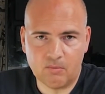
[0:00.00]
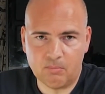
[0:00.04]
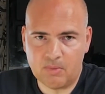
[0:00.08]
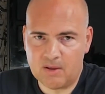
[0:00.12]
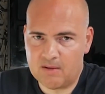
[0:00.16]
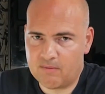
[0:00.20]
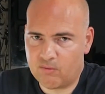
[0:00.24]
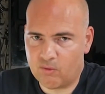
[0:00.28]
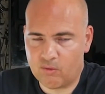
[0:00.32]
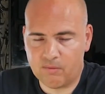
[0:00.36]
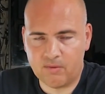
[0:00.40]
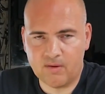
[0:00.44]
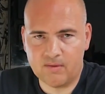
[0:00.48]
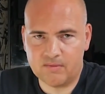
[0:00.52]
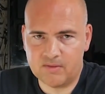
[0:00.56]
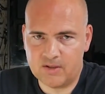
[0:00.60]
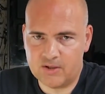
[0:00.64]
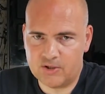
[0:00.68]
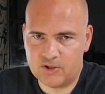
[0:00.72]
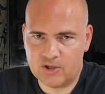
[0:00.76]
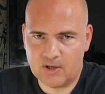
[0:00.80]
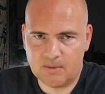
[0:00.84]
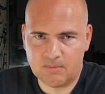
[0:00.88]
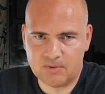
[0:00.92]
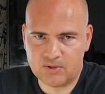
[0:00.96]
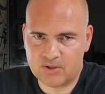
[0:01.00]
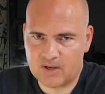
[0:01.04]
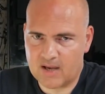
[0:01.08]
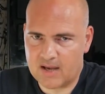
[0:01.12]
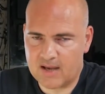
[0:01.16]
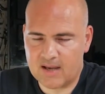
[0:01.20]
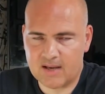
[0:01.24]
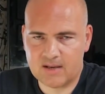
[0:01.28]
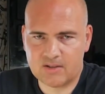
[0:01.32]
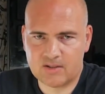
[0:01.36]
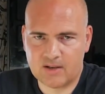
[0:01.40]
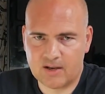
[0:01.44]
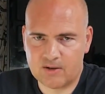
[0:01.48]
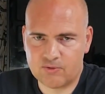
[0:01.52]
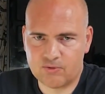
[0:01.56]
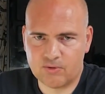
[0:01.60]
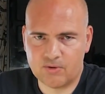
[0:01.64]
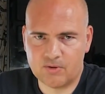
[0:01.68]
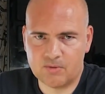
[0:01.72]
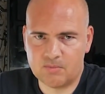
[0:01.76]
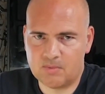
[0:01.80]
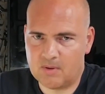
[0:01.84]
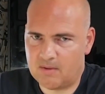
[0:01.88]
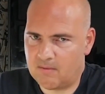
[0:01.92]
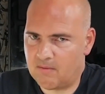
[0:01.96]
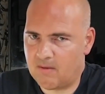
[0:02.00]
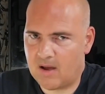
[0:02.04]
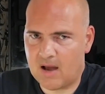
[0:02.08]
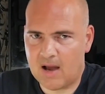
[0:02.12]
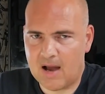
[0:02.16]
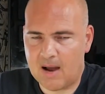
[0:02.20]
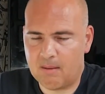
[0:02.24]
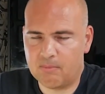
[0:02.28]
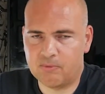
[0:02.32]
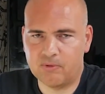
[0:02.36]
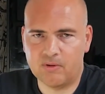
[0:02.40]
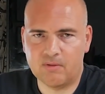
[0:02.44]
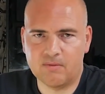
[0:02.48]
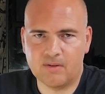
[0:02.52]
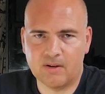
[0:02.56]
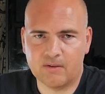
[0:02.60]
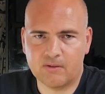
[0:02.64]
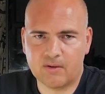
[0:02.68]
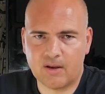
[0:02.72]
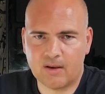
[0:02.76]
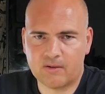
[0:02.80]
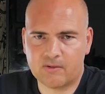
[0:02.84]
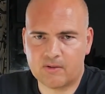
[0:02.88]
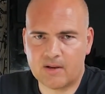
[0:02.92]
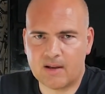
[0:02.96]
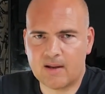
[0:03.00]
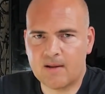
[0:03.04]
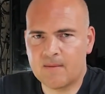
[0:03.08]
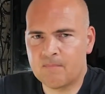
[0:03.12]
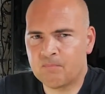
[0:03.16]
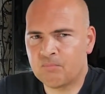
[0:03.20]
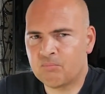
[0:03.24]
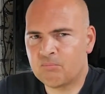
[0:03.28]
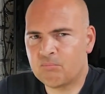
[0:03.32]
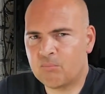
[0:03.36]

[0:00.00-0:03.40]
The B450 chipset, etc., has been absolutely fantastic.